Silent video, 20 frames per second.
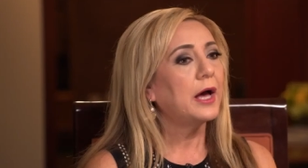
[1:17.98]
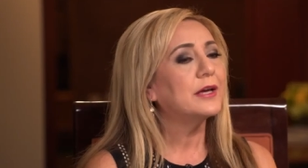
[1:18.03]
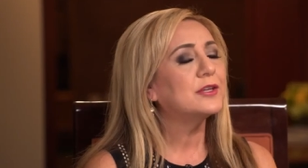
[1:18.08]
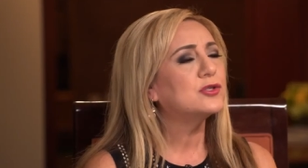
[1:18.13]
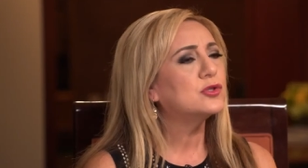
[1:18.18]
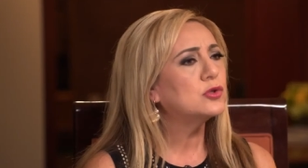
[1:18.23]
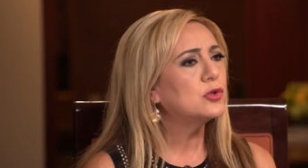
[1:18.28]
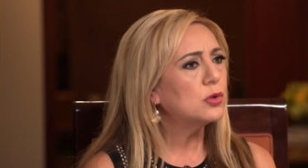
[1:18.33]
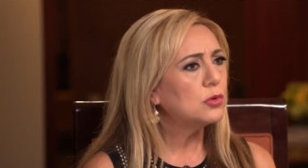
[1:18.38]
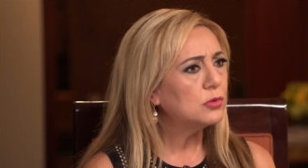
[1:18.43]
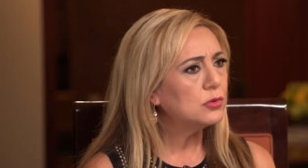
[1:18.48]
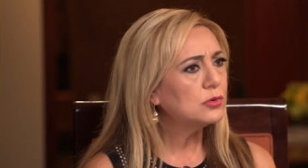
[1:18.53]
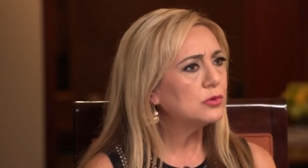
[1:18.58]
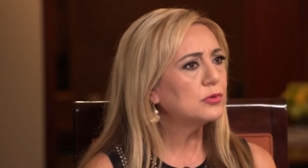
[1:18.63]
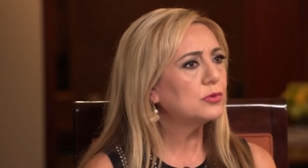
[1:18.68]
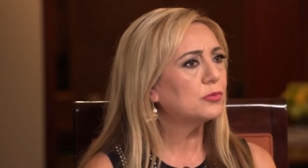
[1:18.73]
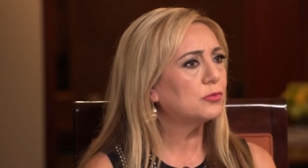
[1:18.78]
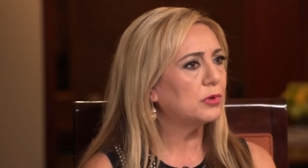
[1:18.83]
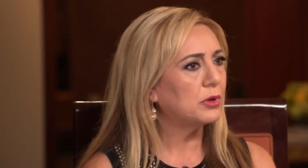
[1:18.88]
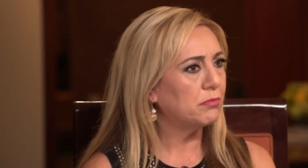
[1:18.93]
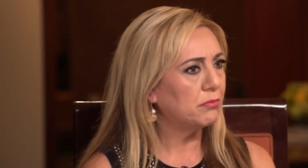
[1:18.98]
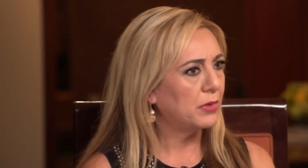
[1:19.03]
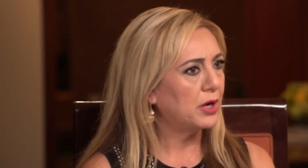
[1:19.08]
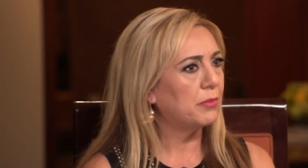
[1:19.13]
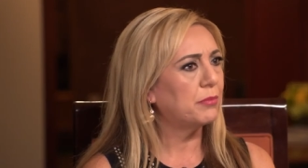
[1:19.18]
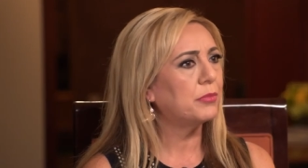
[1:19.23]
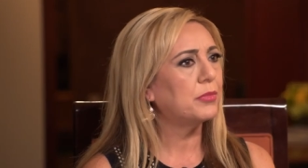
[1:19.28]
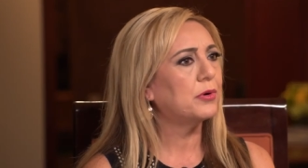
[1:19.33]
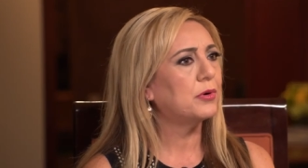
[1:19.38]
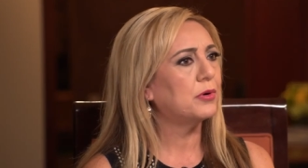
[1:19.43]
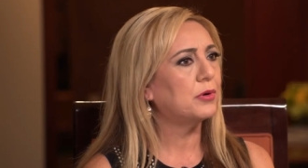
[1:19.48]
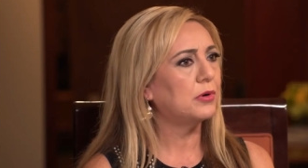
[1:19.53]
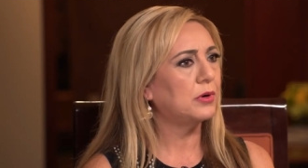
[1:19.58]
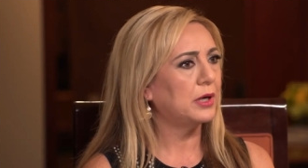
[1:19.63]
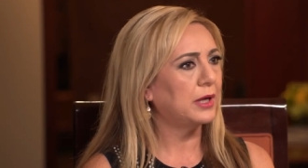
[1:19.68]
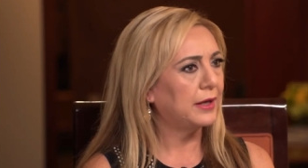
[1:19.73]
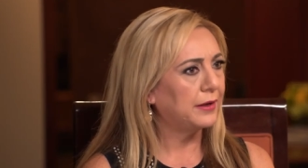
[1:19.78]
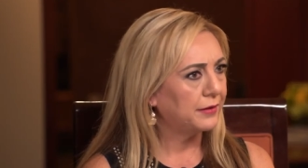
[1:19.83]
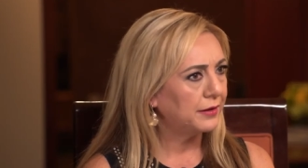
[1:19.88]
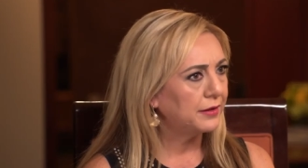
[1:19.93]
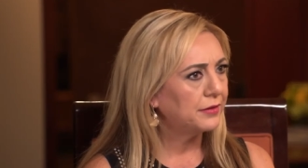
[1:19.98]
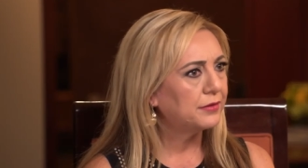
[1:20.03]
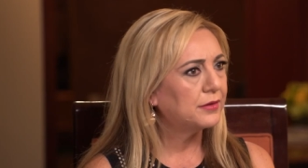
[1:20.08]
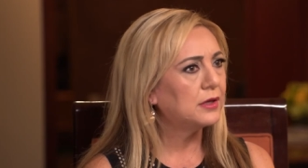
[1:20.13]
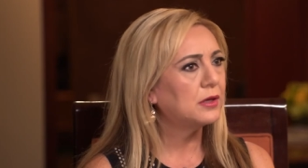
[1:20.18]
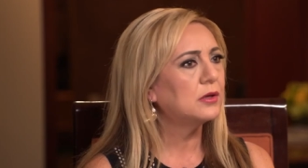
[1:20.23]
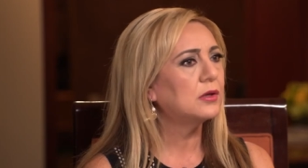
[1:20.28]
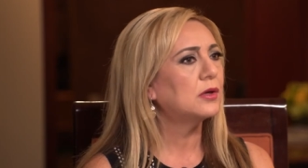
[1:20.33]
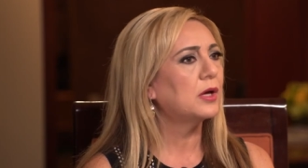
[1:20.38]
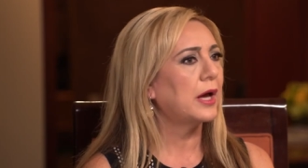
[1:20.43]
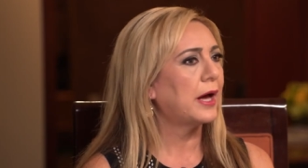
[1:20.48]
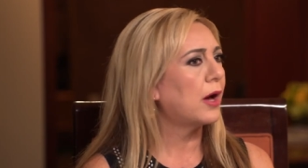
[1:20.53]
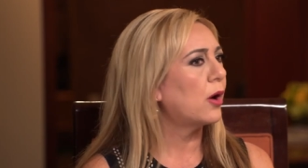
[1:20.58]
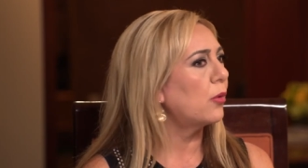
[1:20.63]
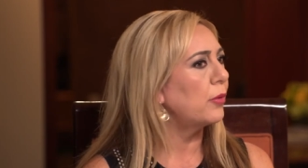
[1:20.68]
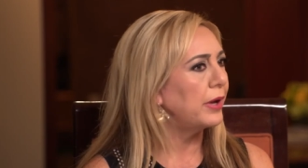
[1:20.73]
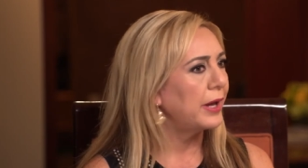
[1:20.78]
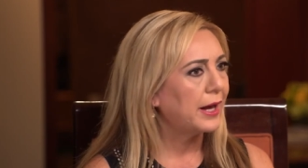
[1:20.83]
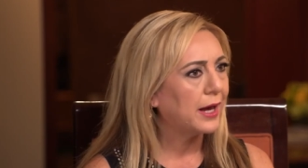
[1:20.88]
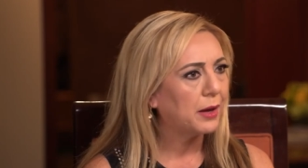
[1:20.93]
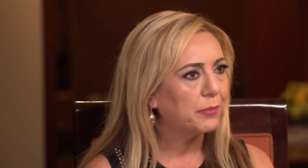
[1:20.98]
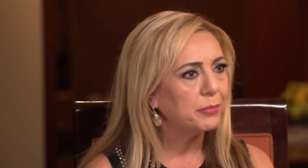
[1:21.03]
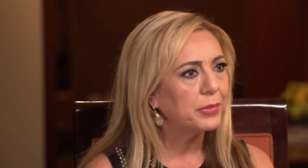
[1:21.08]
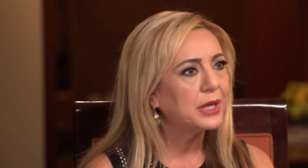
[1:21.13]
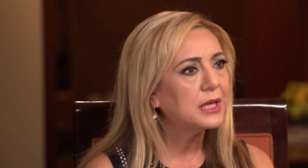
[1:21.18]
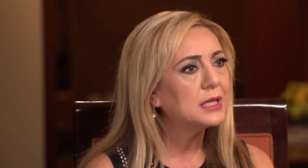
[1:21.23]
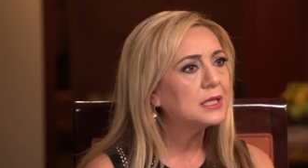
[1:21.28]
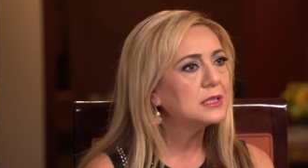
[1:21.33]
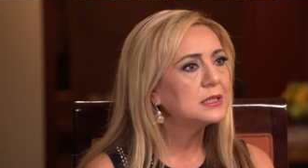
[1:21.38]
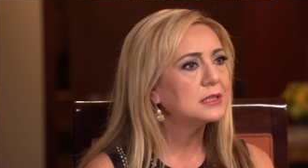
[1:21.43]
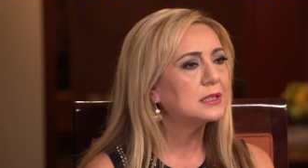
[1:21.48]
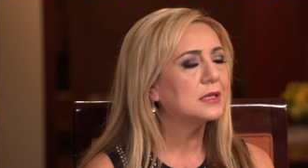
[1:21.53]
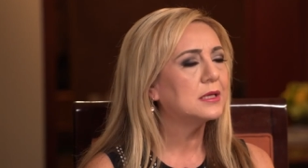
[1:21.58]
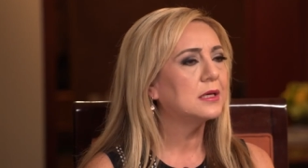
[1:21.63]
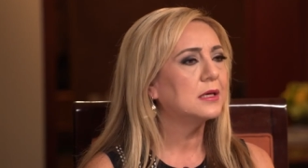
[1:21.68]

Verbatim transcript: I don't remember anything how it happened,